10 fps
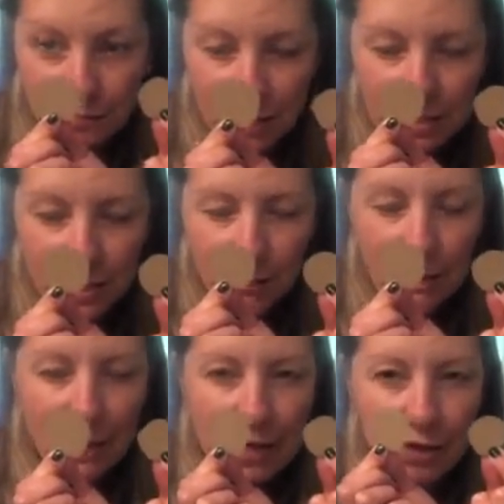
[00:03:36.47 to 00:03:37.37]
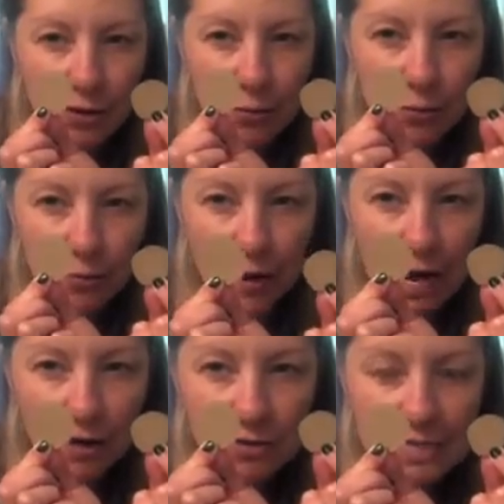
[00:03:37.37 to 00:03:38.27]
So we made
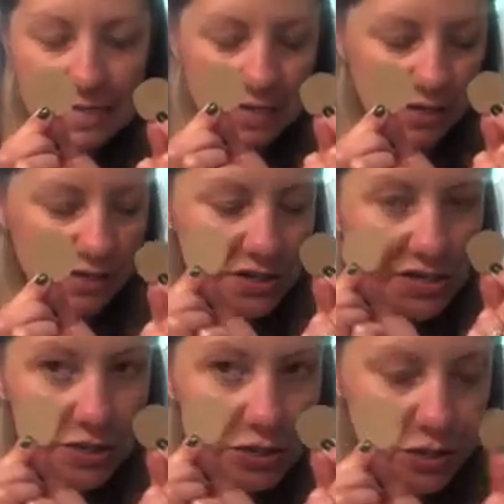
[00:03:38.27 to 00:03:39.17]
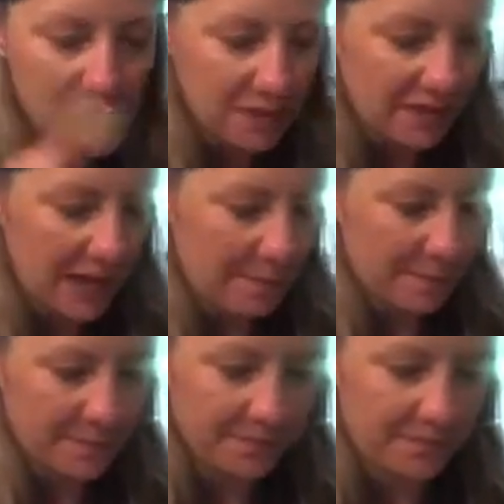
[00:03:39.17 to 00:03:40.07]
round ears, 2 of them.
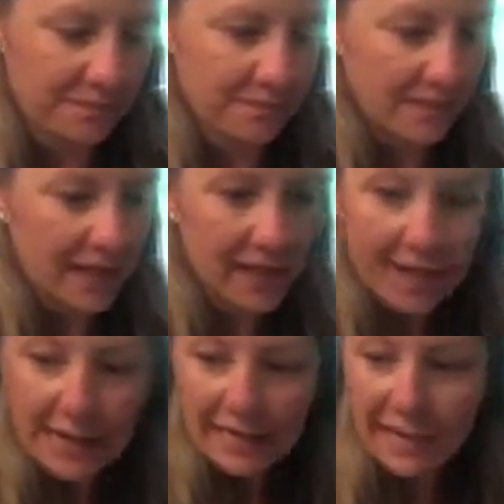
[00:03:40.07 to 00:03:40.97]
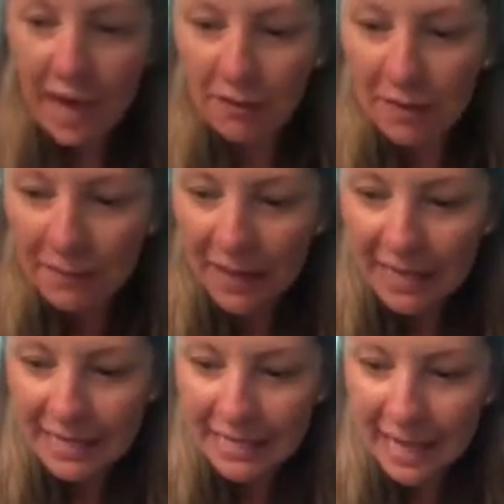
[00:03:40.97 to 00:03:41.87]
Now I'm gonna pick
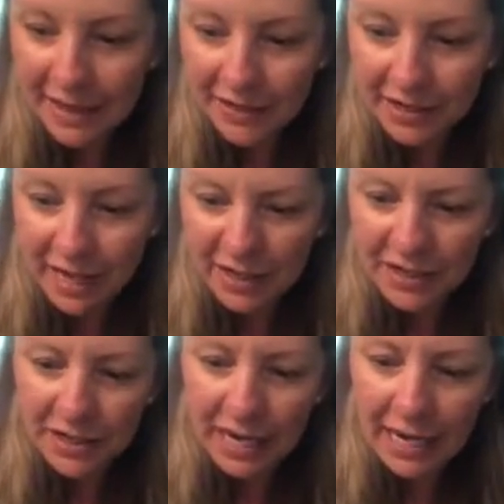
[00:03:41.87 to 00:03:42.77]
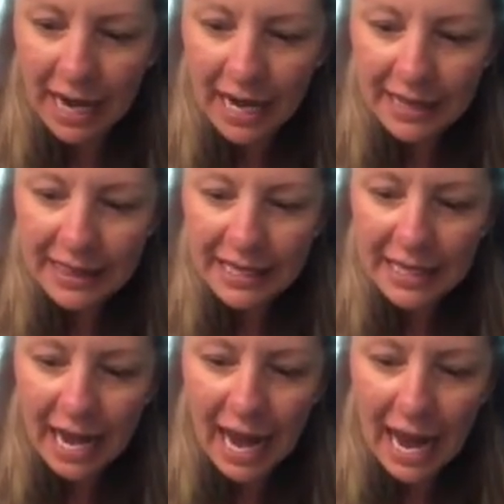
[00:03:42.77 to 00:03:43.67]
another color, and I think
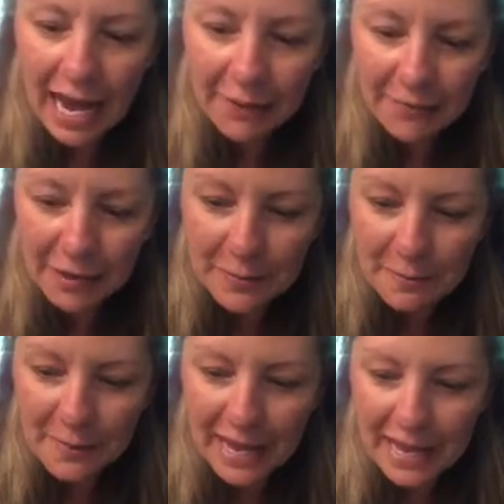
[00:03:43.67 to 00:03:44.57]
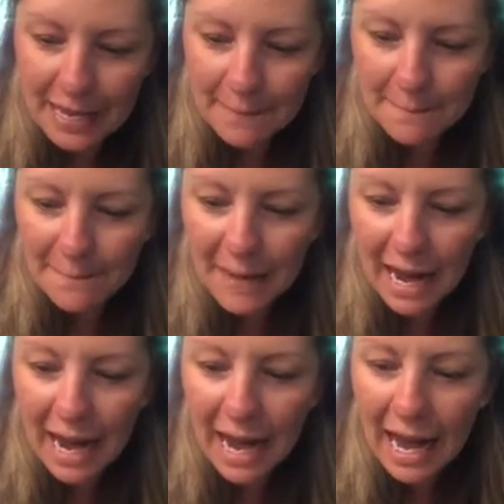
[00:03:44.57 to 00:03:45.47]
I will make
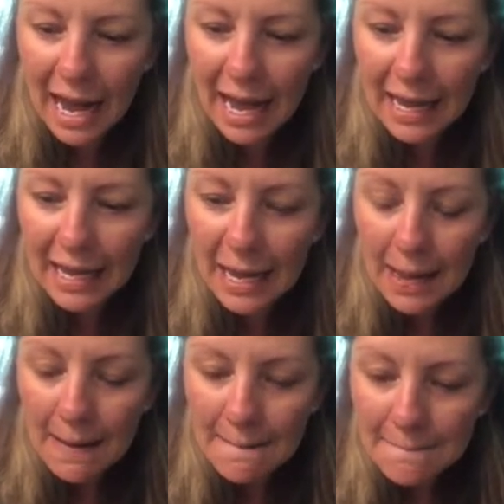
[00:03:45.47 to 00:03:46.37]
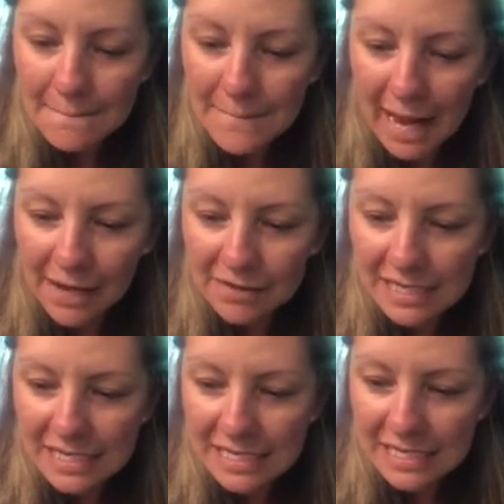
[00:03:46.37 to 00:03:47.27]
my
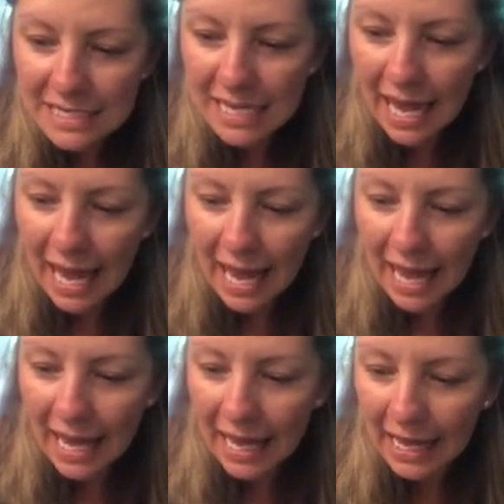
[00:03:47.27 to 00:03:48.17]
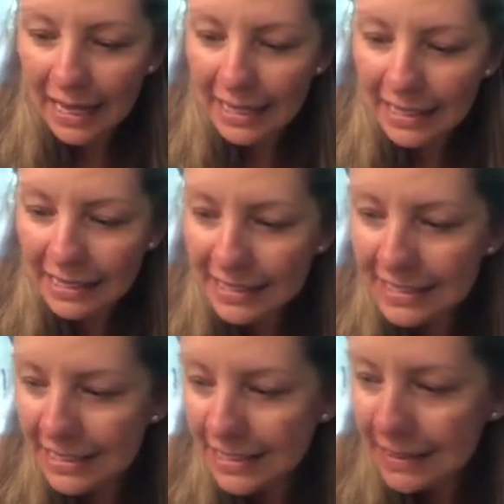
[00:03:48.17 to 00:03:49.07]
mouse's head,
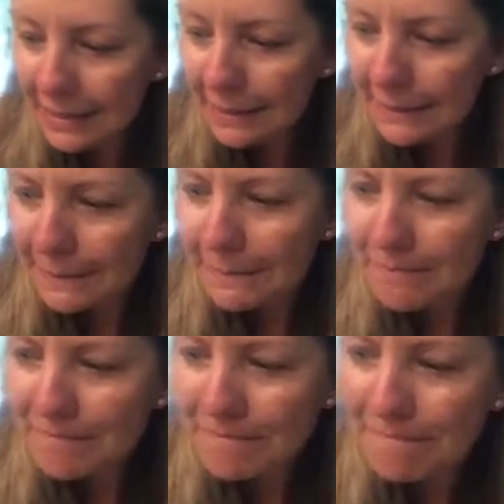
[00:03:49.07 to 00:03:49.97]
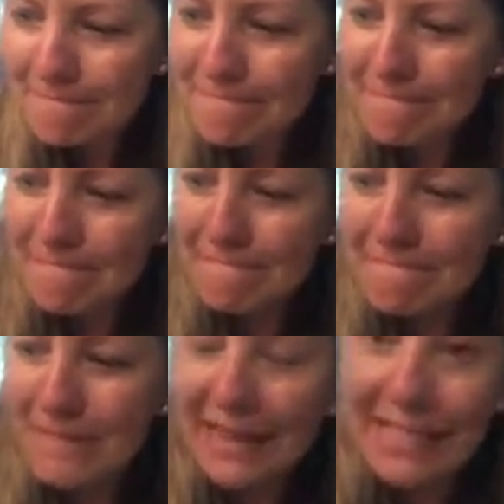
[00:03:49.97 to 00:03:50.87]

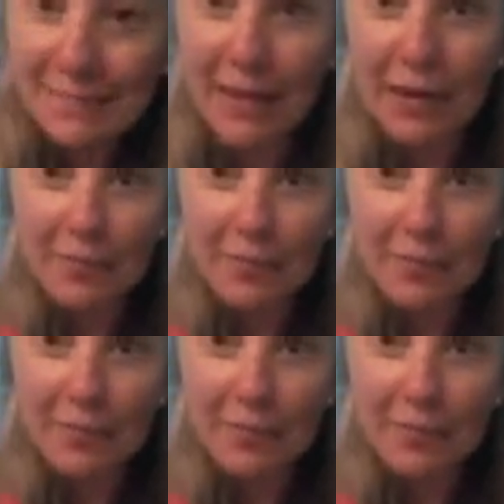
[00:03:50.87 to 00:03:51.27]
let's make it